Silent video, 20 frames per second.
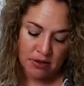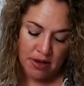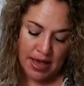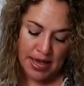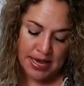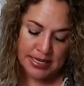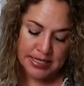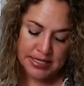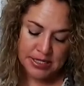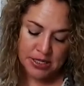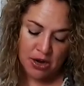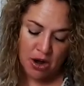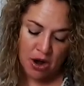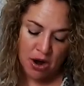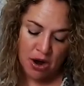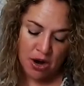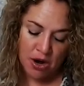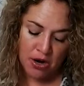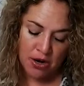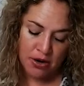a
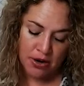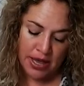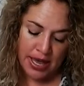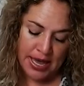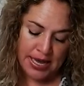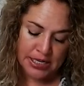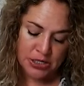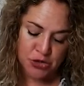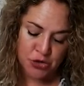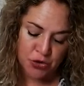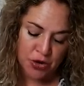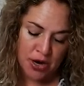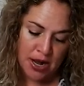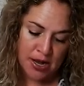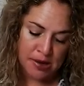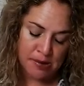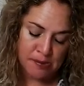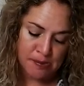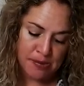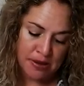scar, a
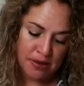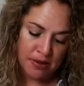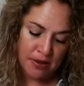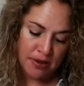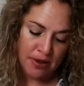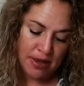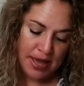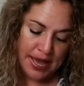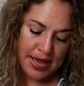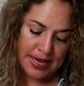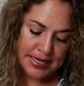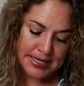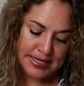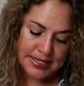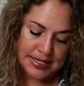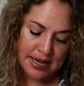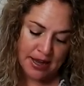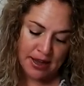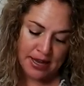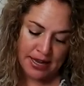drum, a
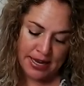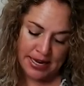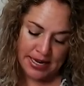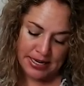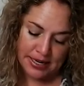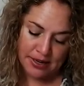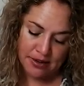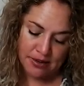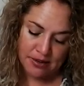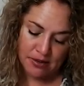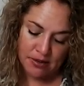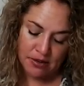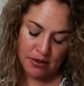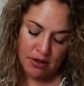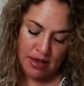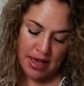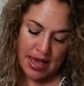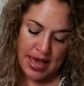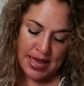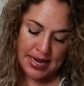sign,
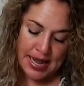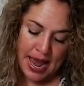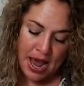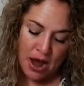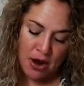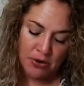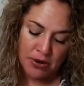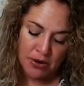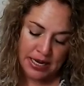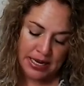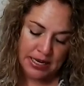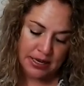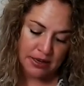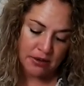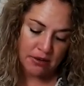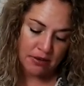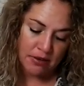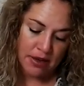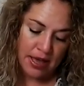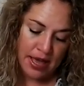an outing,
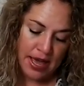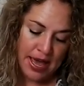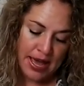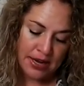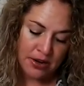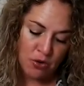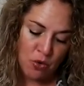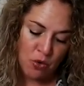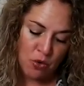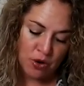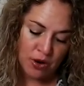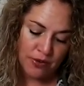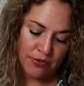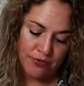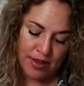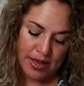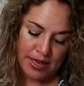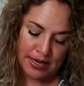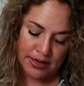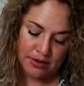an
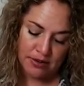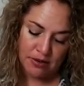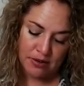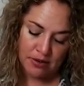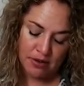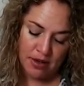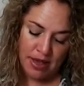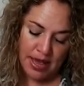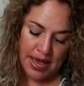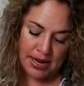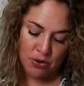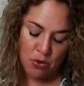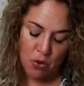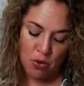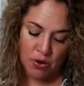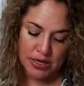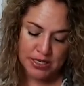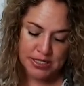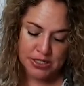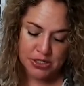orphan, an
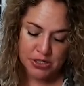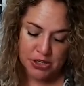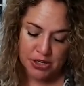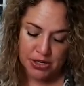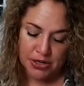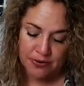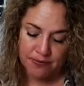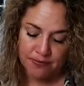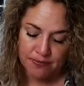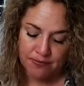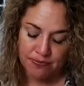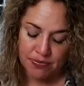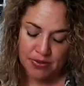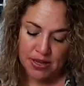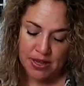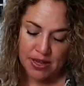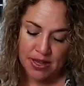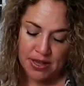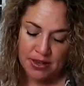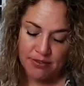oyster,
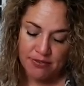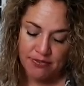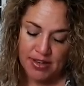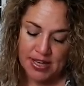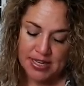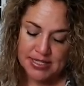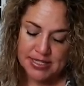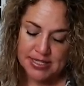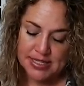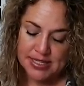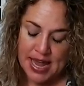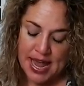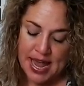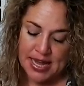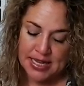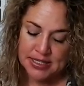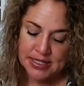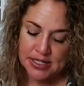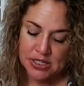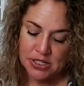fits
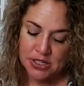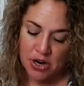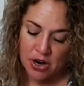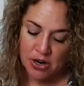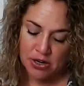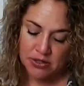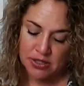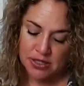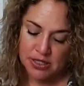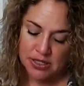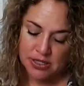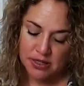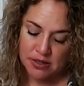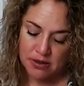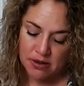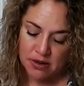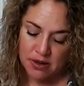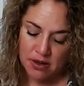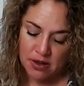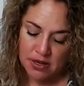and starts,
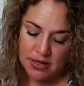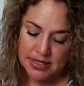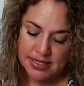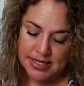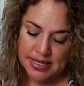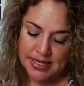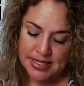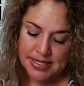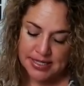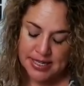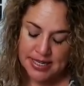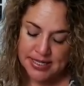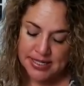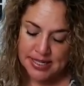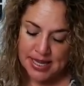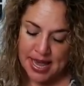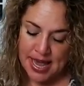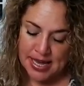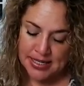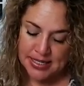sixes
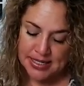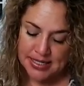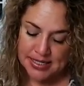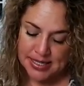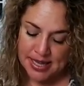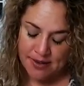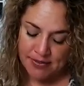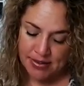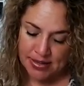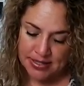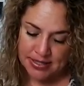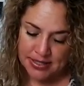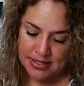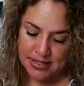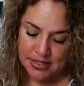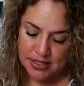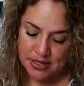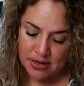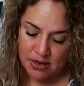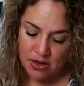and
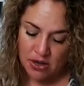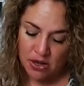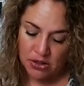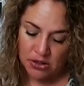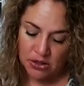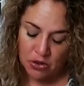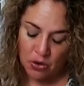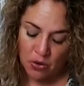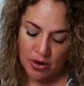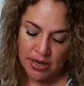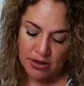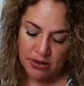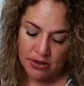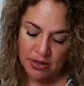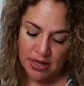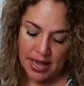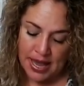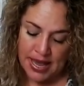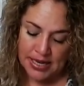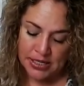sevens,
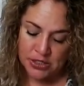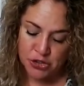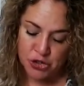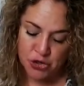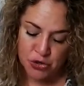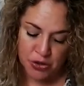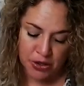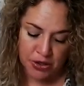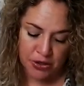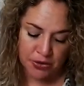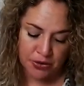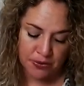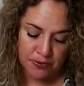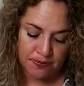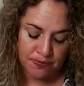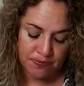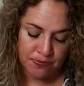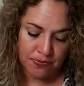loyal and true,